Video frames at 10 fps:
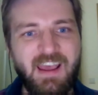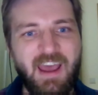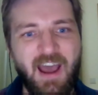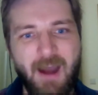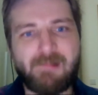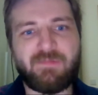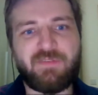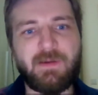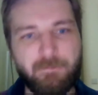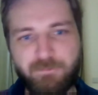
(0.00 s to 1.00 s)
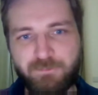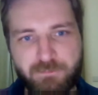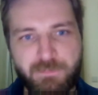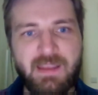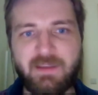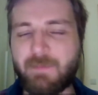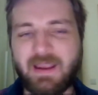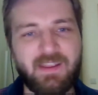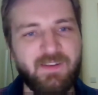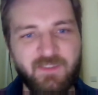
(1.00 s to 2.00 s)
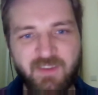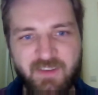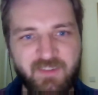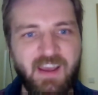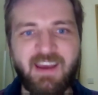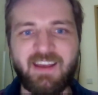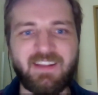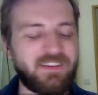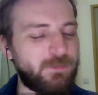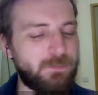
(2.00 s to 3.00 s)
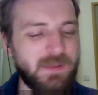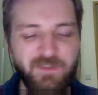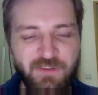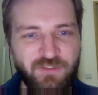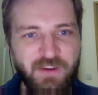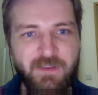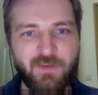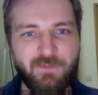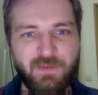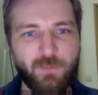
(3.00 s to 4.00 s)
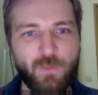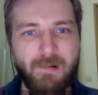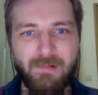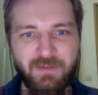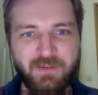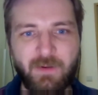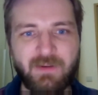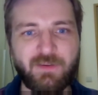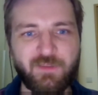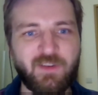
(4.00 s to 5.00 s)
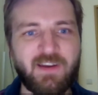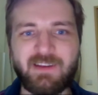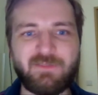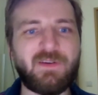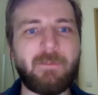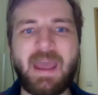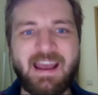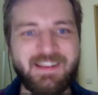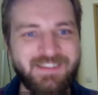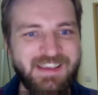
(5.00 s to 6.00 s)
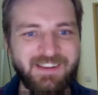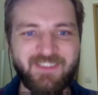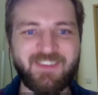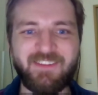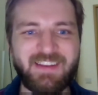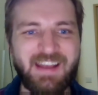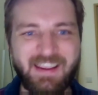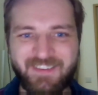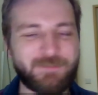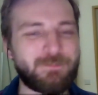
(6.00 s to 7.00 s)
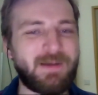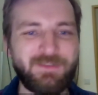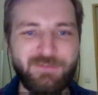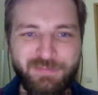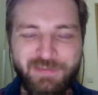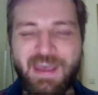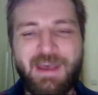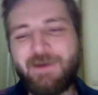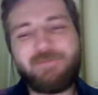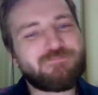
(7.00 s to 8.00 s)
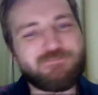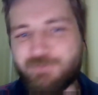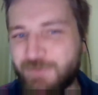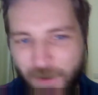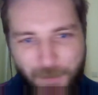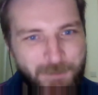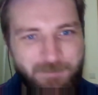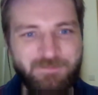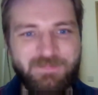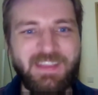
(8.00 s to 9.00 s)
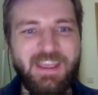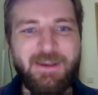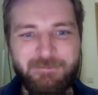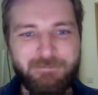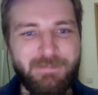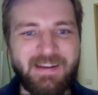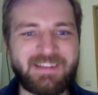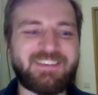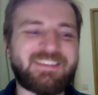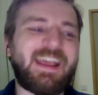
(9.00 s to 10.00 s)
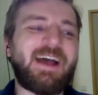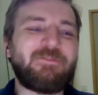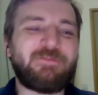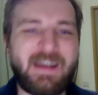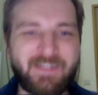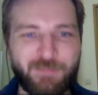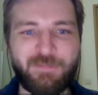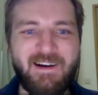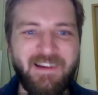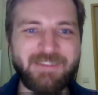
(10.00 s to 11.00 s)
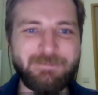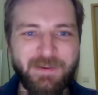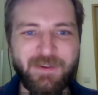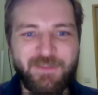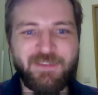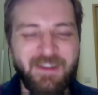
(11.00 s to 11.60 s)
Are the big McKinseys and BCGs of this world going to sign the mega deals in the next month? No, but that's fine, because